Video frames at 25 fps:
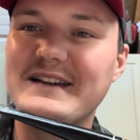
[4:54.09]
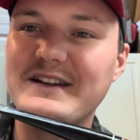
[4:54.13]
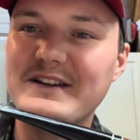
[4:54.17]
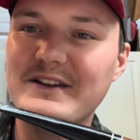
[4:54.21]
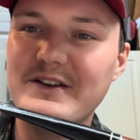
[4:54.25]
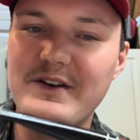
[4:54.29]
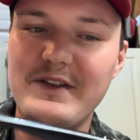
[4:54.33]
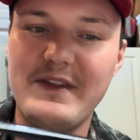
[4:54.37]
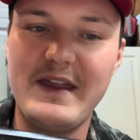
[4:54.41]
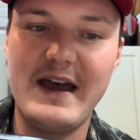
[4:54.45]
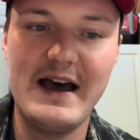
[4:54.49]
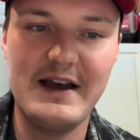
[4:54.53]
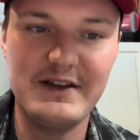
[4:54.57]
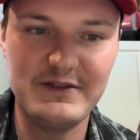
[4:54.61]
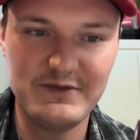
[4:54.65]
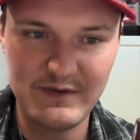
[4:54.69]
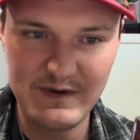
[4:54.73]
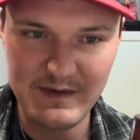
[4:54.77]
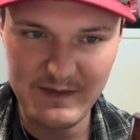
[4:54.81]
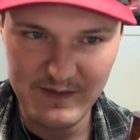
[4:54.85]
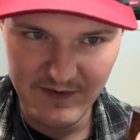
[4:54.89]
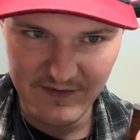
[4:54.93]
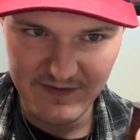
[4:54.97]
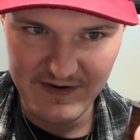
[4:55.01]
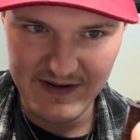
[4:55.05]
in the house when we
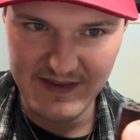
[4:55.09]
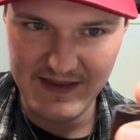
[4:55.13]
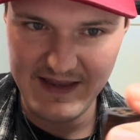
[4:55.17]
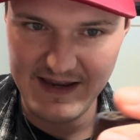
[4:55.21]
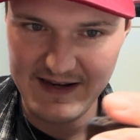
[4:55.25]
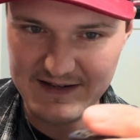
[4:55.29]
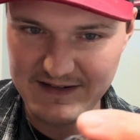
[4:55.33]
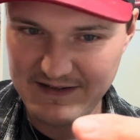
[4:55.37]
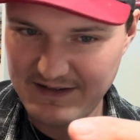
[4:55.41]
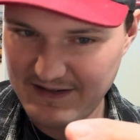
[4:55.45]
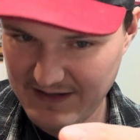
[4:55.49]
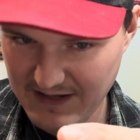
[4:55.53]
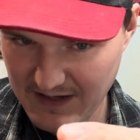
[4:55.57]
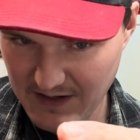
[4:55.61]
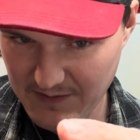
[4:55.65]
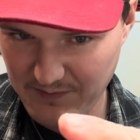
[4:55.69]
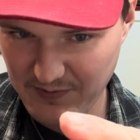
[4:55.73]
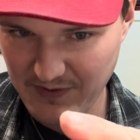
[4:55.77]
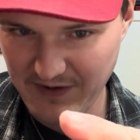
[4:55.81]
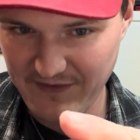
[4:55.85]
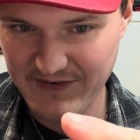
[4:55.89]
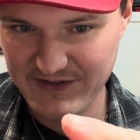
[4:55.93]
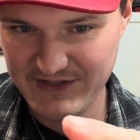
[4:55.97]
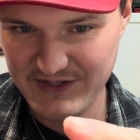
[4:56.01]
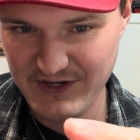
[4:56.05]
moved in that the
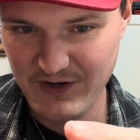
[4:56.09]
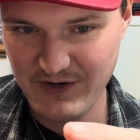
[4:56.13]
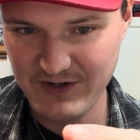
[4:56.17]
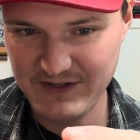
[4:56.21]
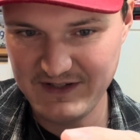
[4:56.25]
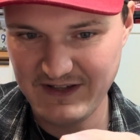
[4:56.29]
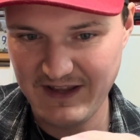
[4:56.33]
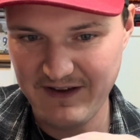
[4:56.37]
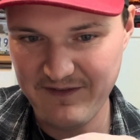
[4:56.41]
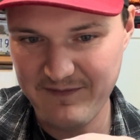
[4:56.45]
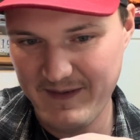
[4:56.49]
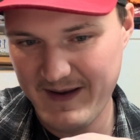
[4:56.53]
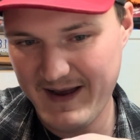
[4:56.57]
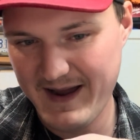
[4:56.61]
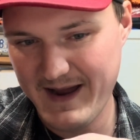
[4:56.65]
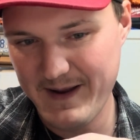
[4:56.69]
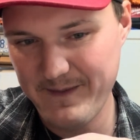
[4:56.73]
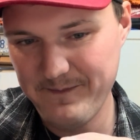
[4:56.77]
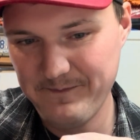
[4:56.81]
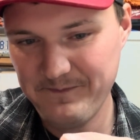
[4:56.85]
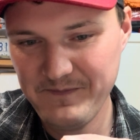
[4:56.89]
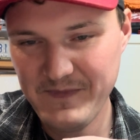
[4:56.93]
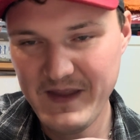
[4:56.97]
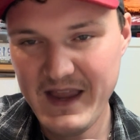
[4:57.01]
previous owners left behind.